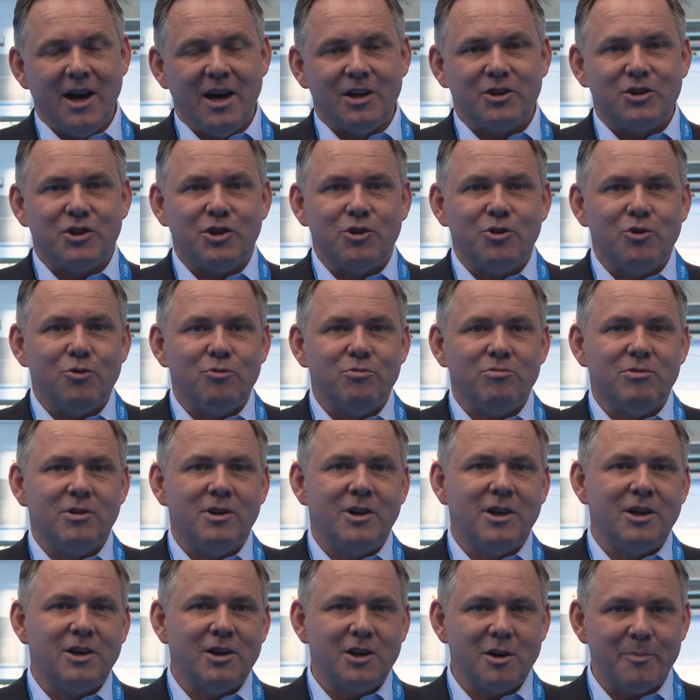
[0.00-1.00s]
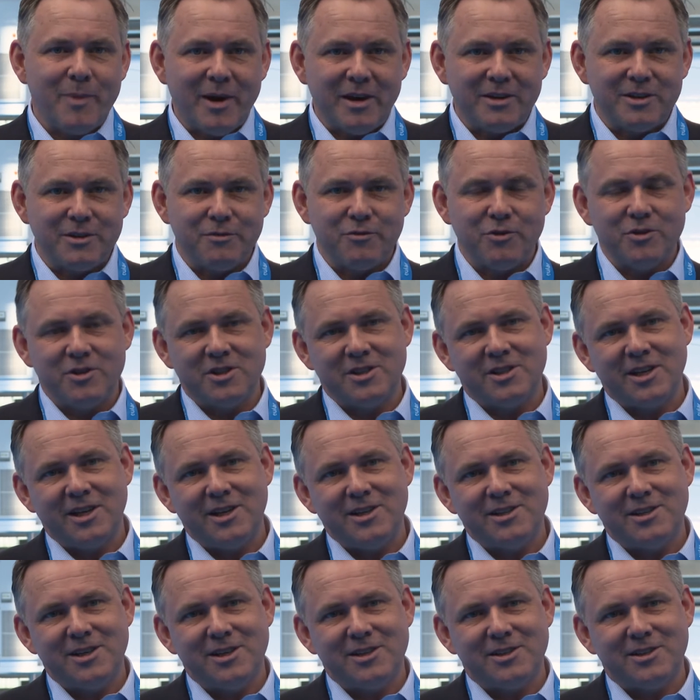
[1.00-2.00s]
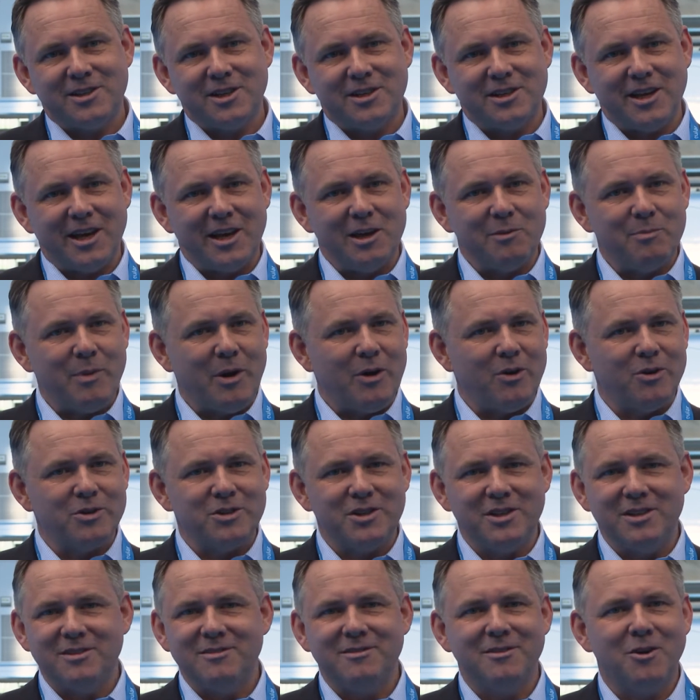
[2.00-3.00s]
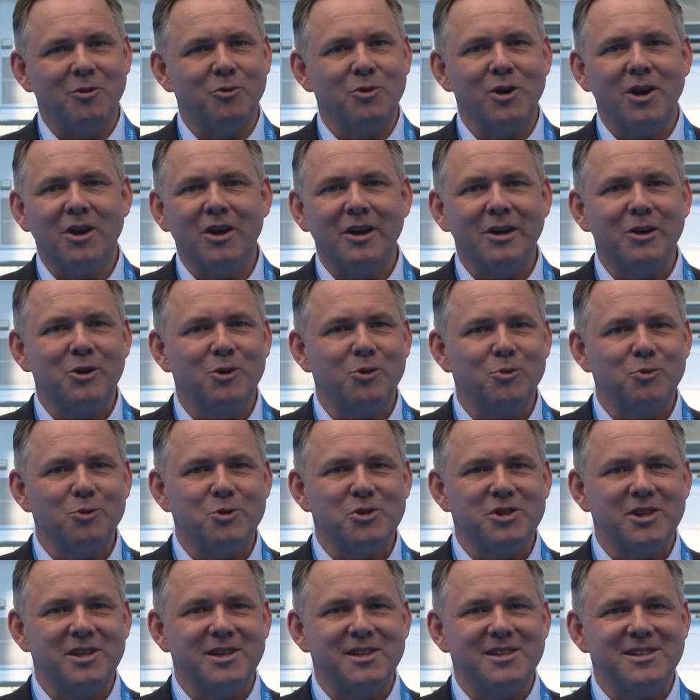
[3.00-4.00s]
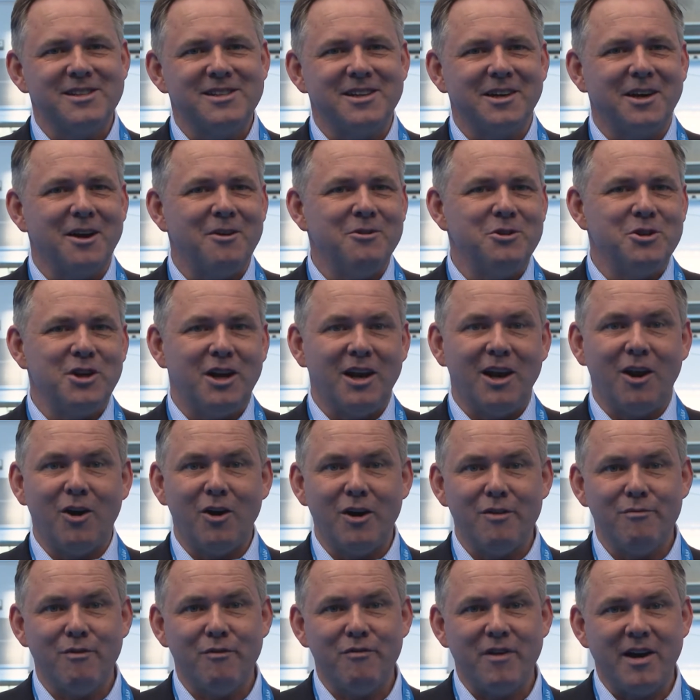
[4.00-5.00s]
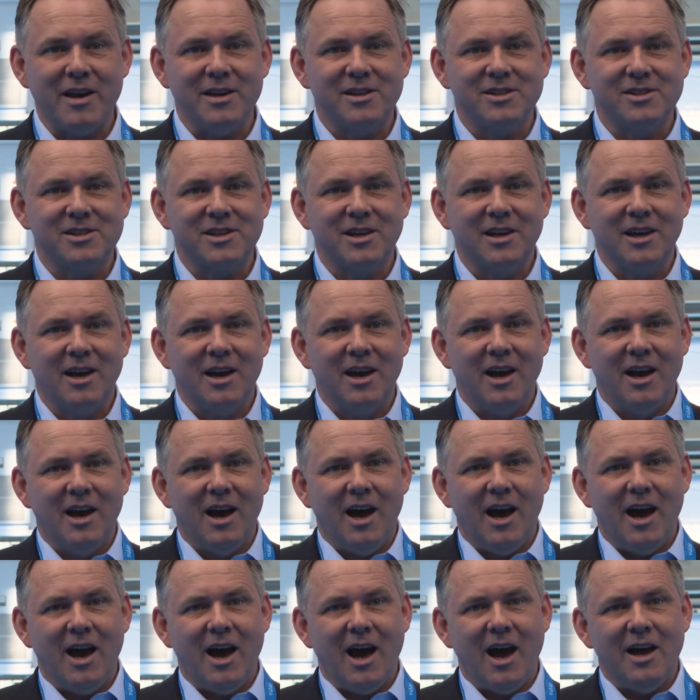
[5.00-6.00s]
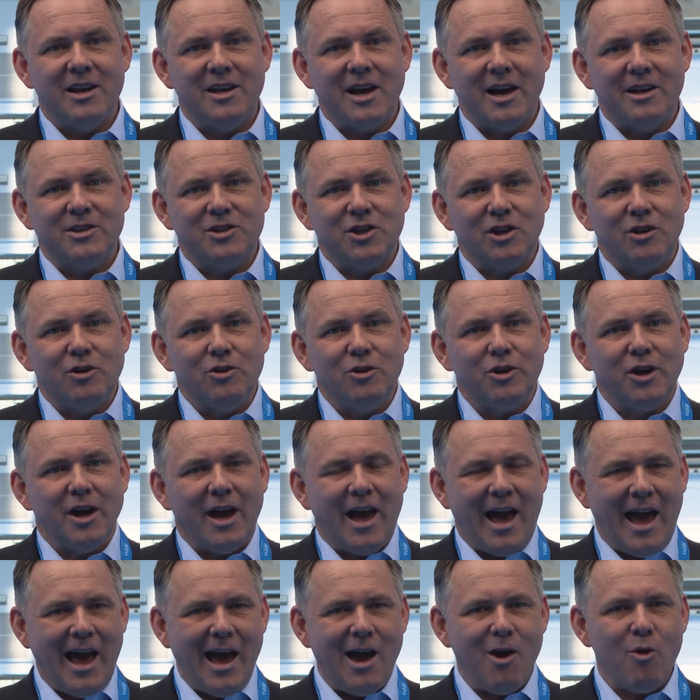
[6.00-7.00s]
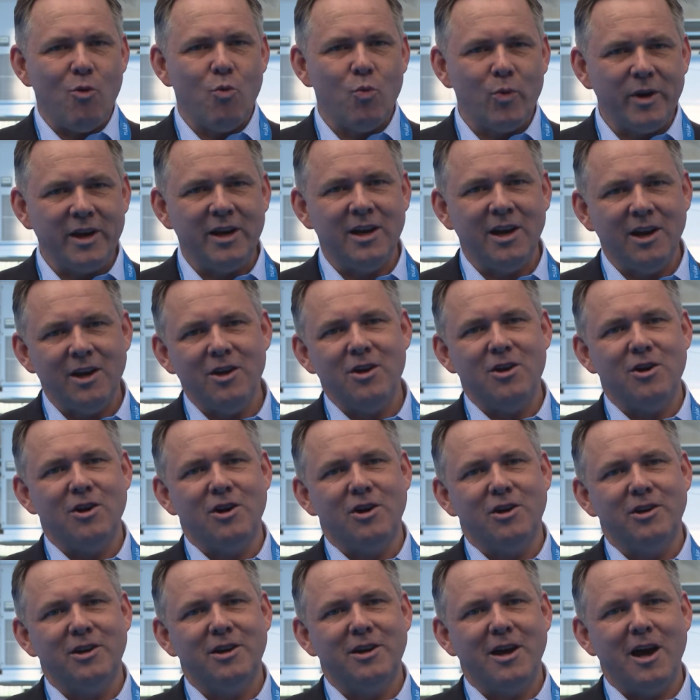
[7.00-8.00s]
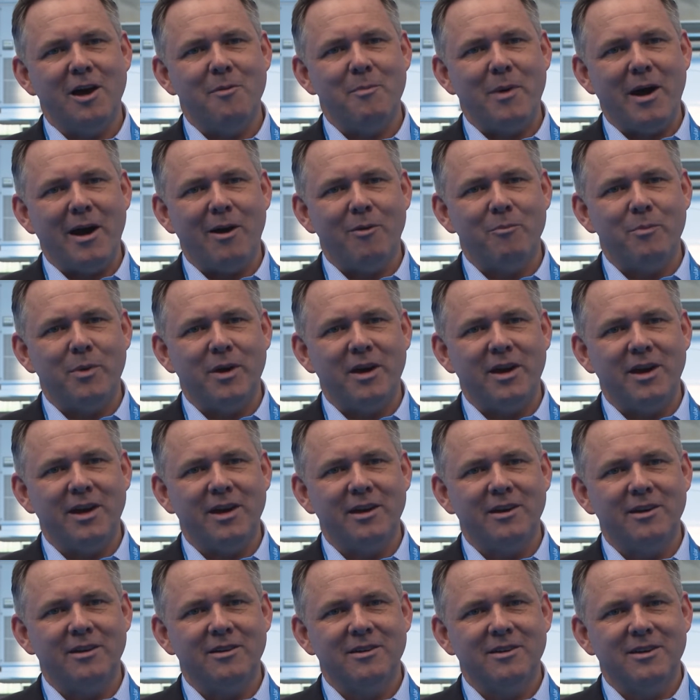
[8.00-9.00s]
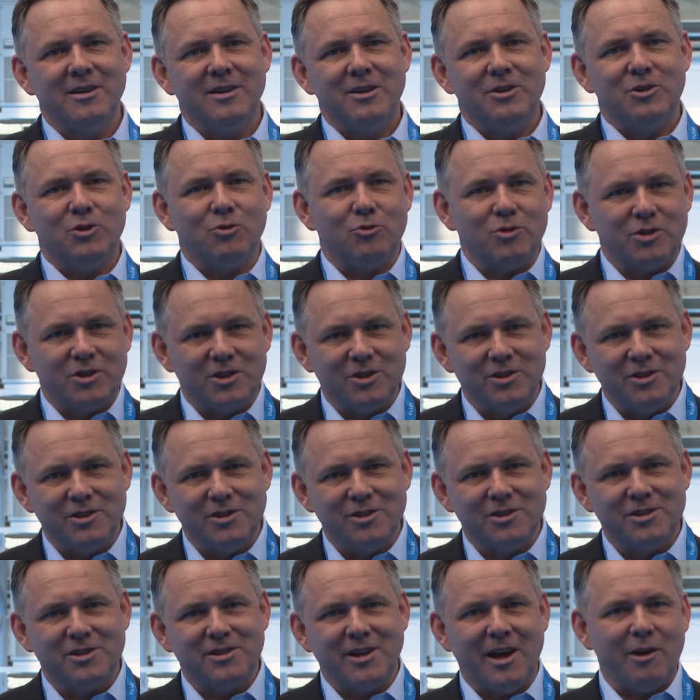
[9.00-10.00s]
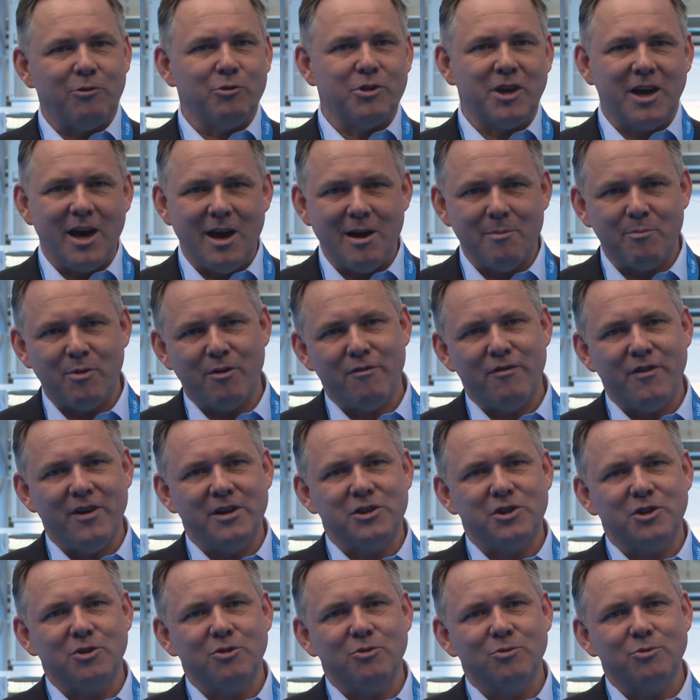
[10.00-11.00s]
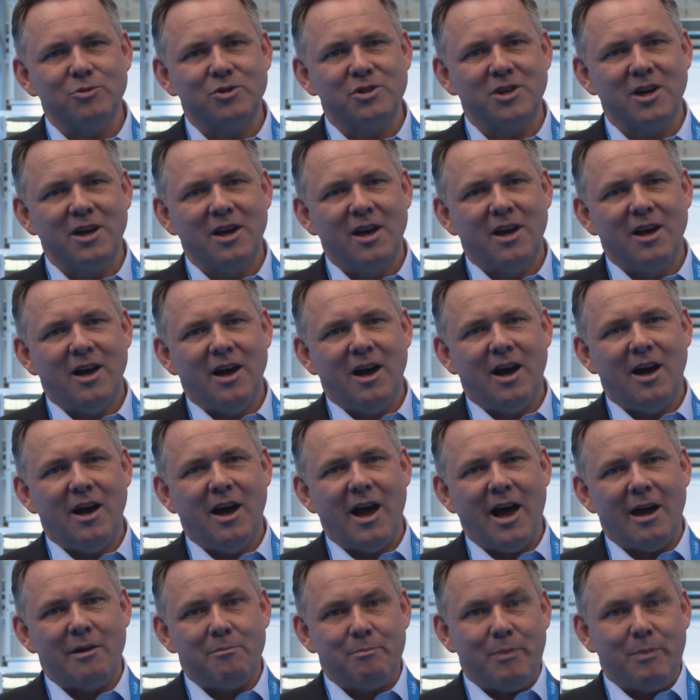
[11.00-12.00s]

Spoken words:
to learn about different diseases, to take part in online courses, to go to live events, and to look at how we learn about being doctors, healthcare professionals, and